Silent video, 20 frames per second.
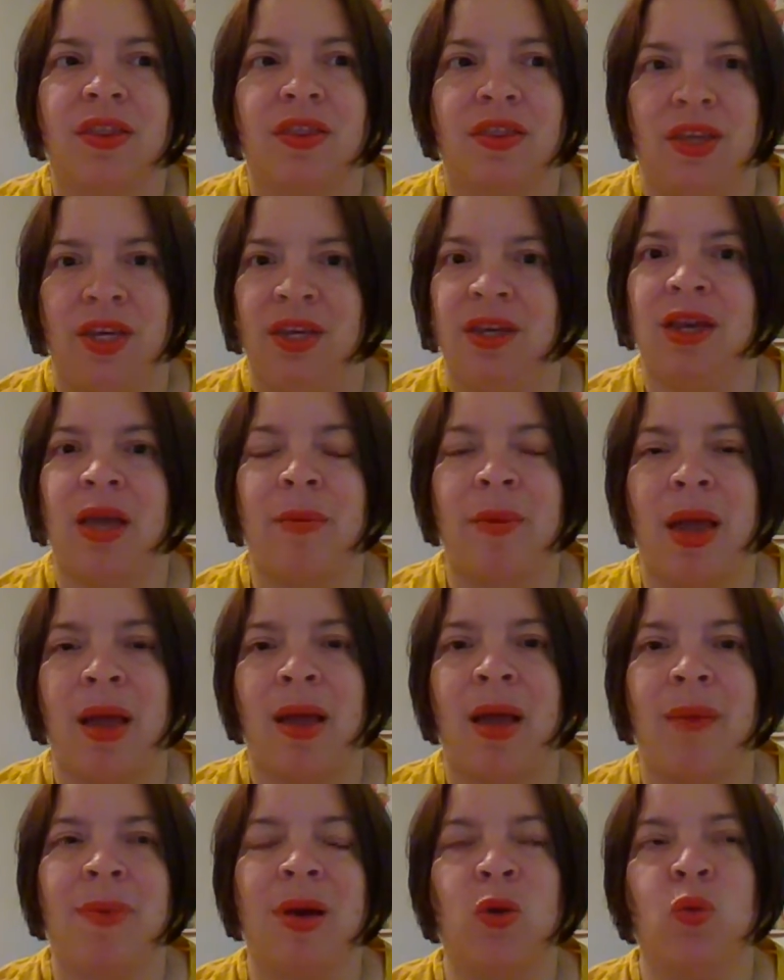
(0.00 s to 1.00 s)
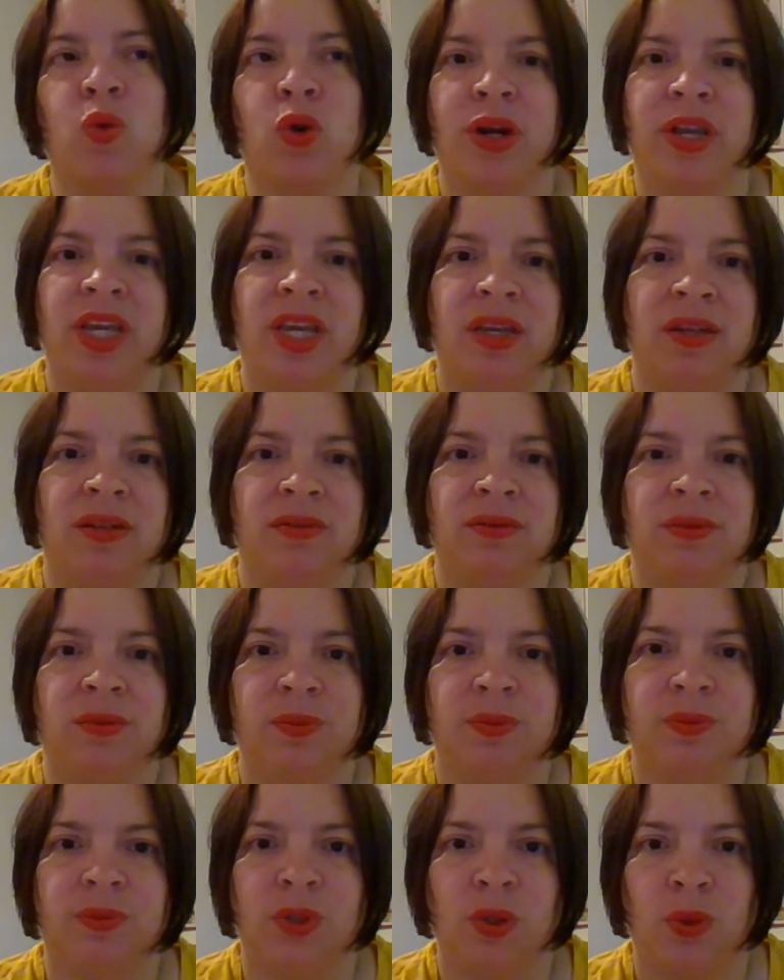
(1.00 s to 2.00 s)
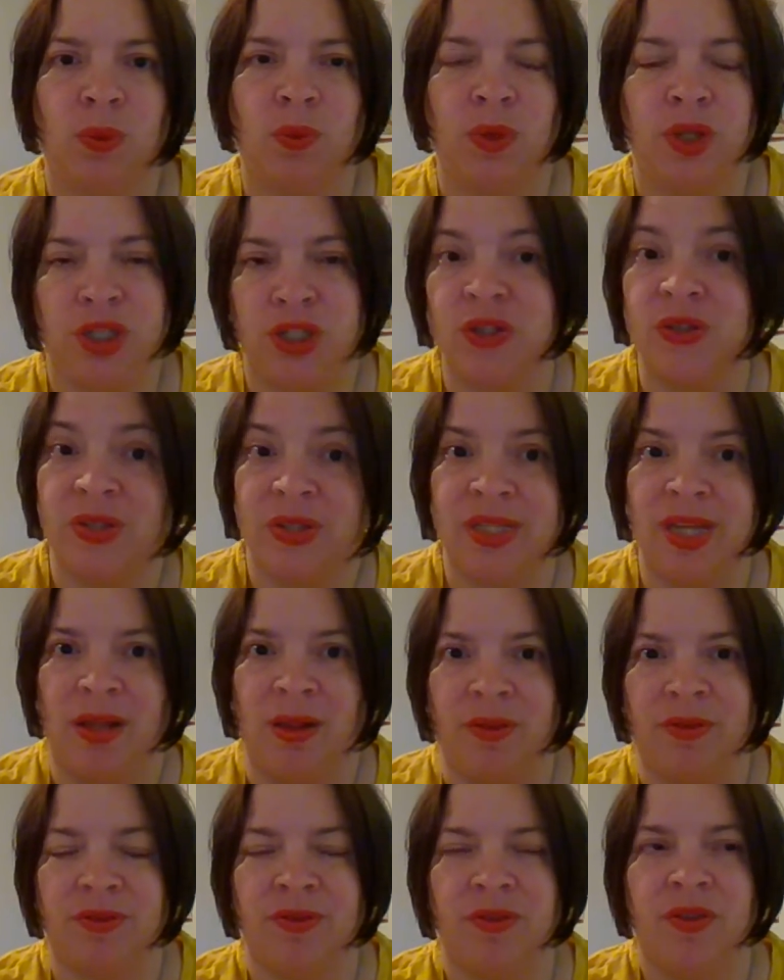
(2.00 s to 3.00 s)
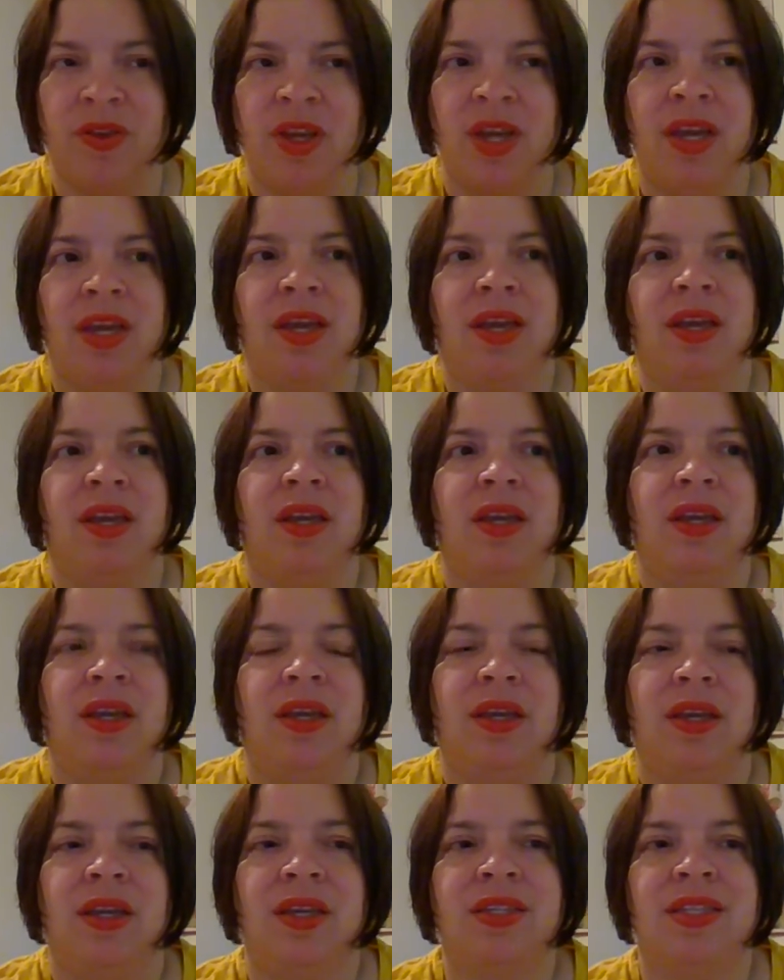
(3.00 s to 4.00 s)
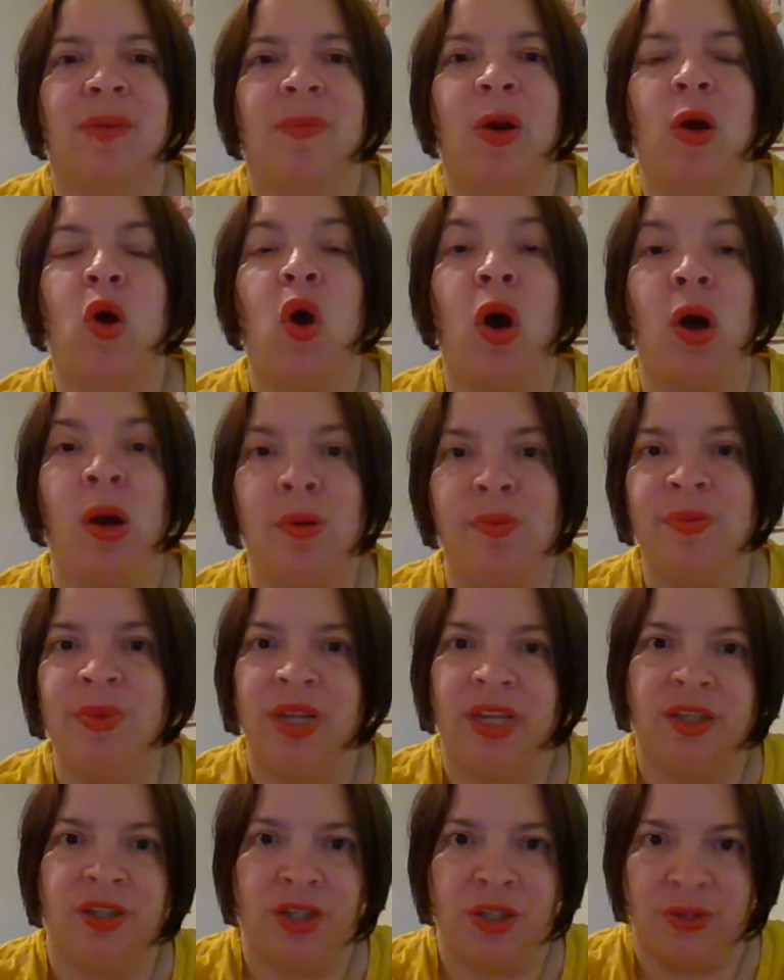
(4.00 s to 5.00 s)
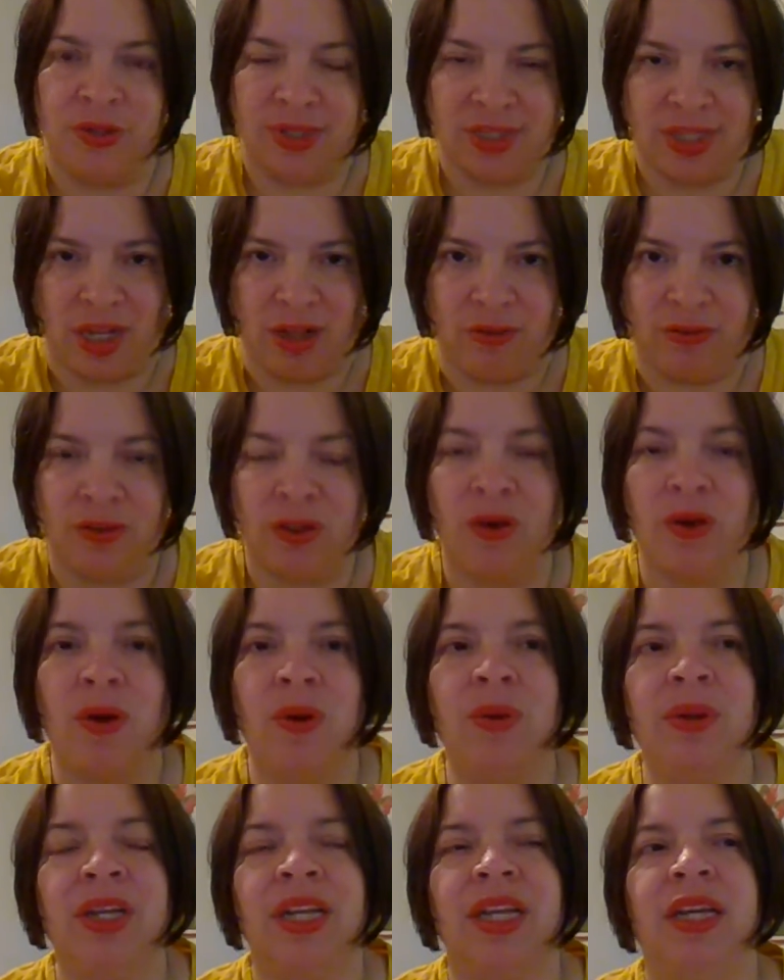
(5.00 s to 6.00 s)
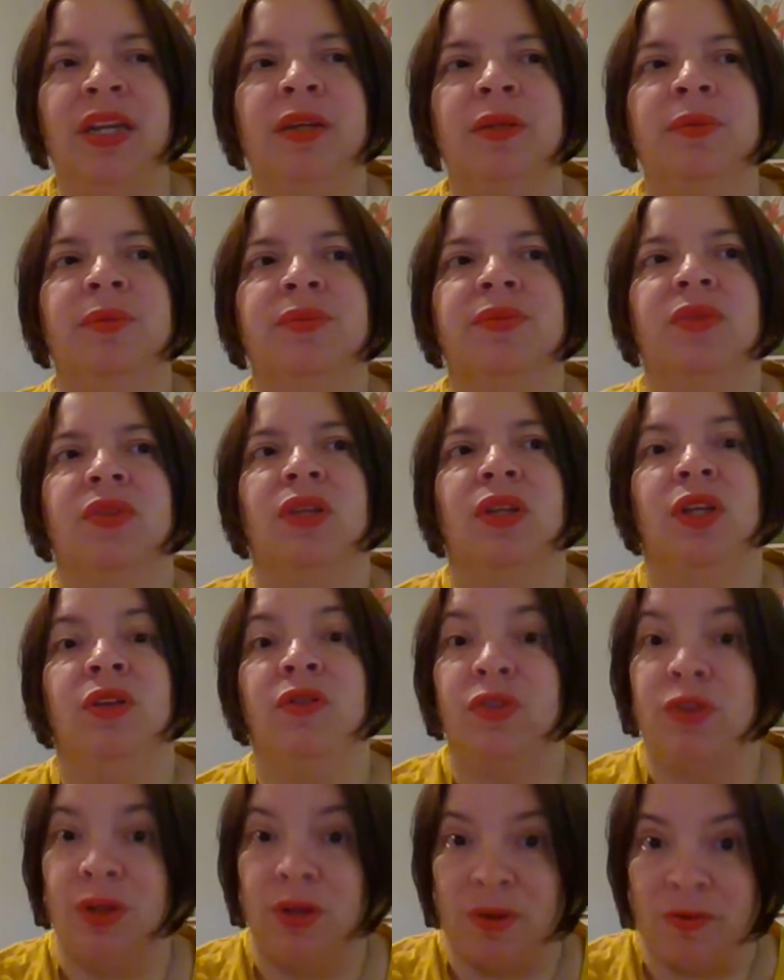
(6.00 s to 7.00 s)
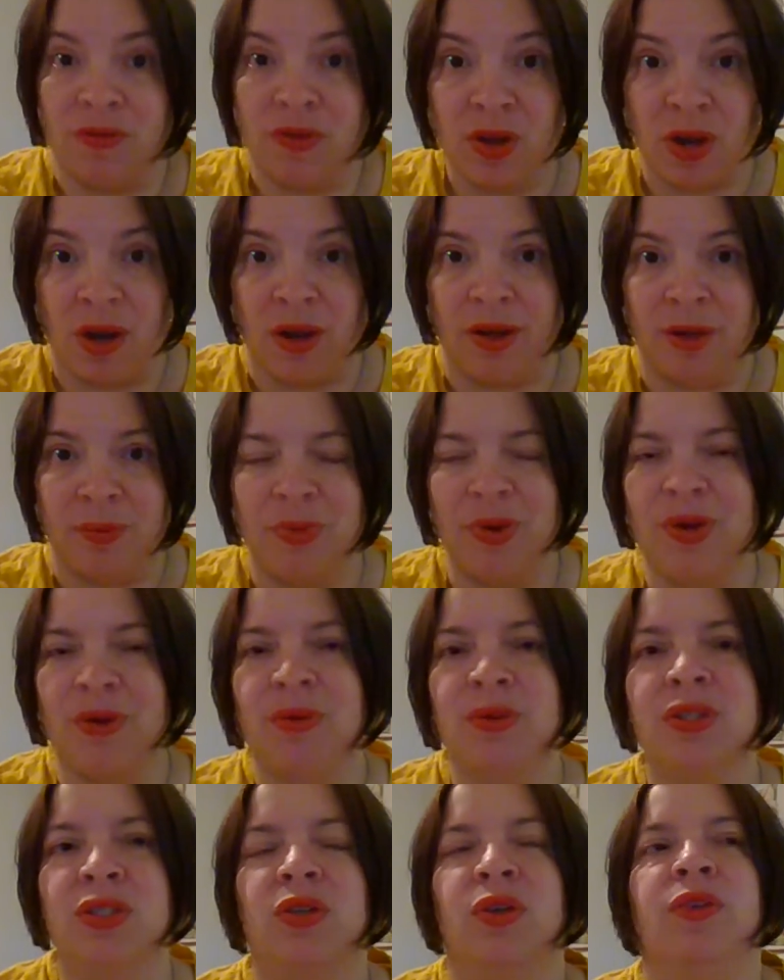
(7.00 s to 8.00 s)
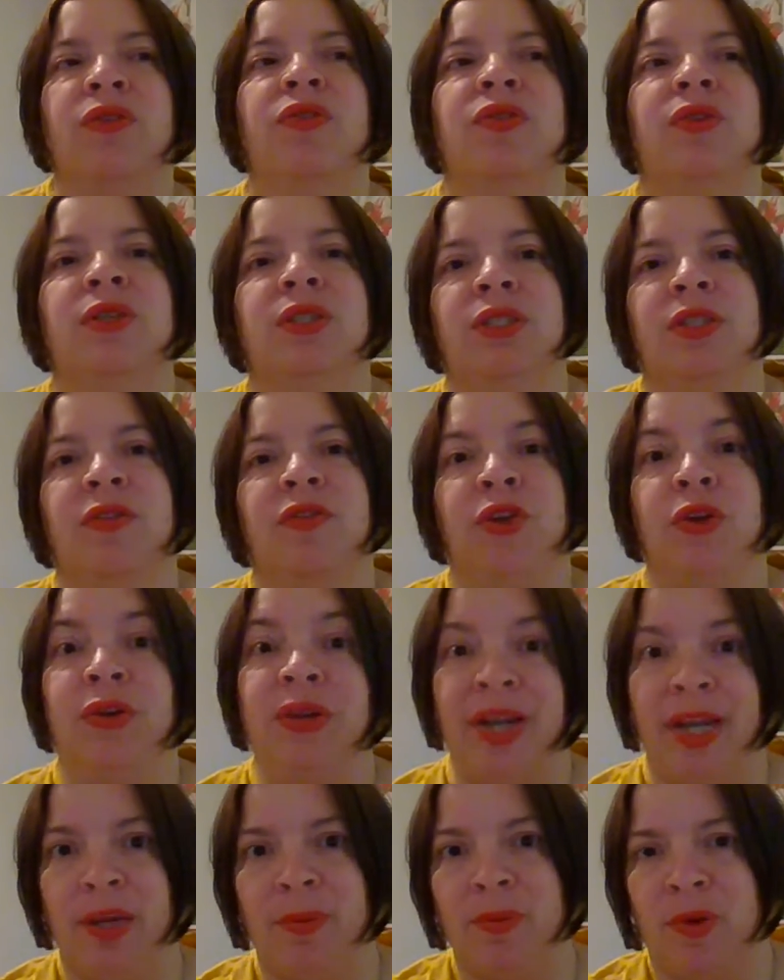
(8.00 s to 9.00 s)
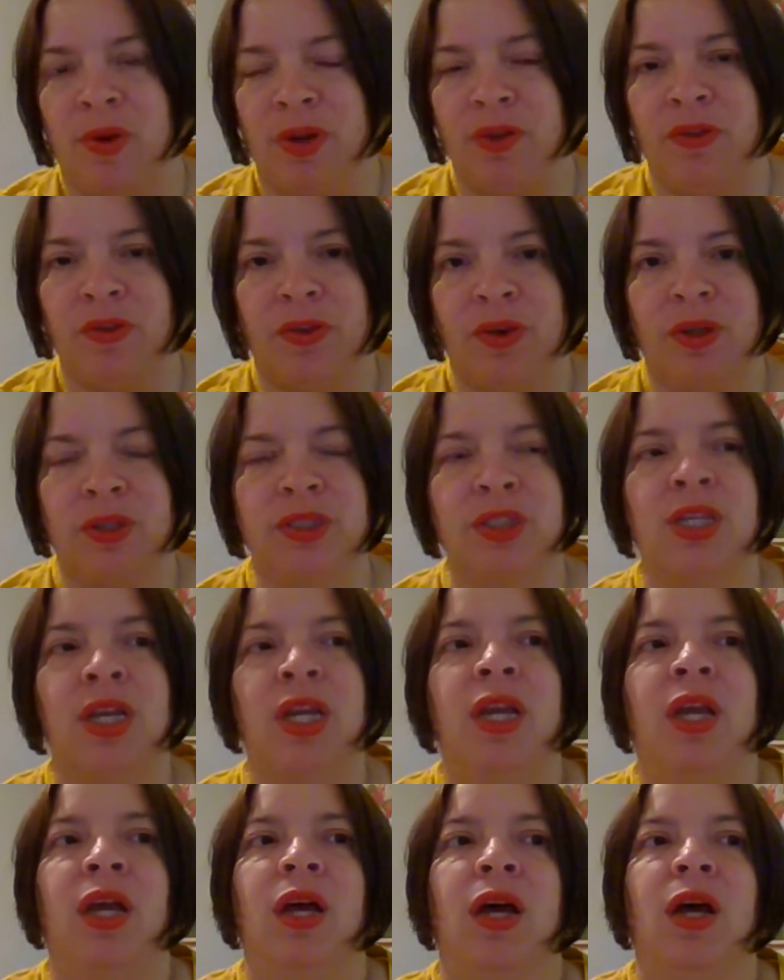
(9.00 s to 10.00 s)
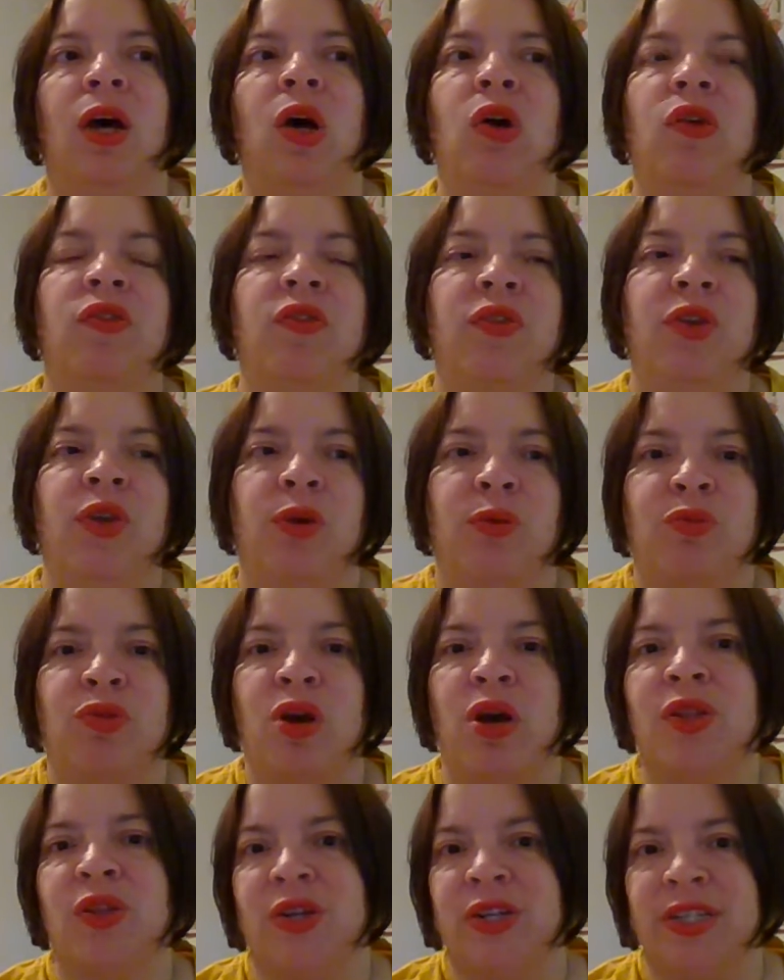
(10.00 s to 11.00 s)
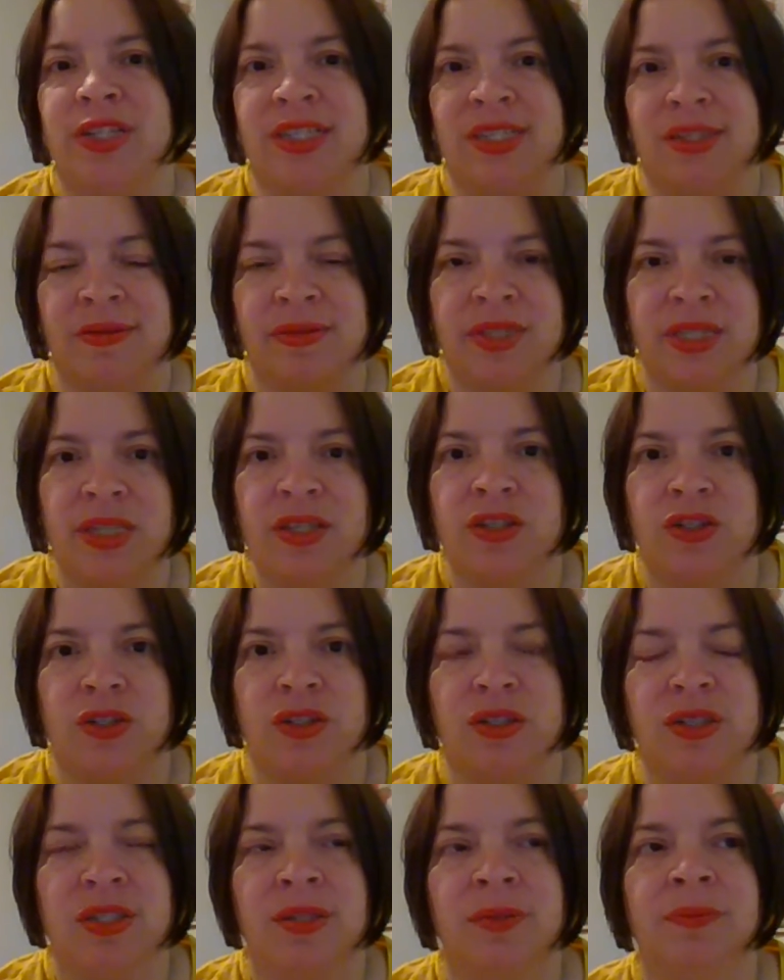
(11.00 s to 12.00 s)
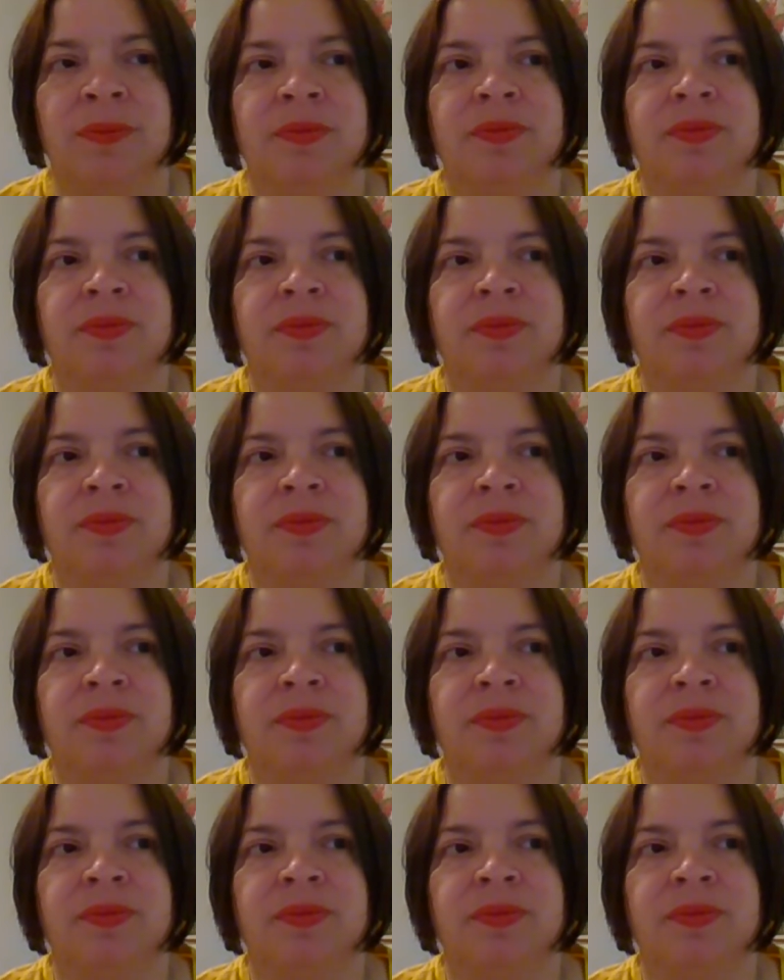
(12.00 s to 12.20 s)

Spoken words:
thing about working with yourself is about humbling yourself, not only in front of God, but also in front of your neighbor, in front of your brothers and sisters.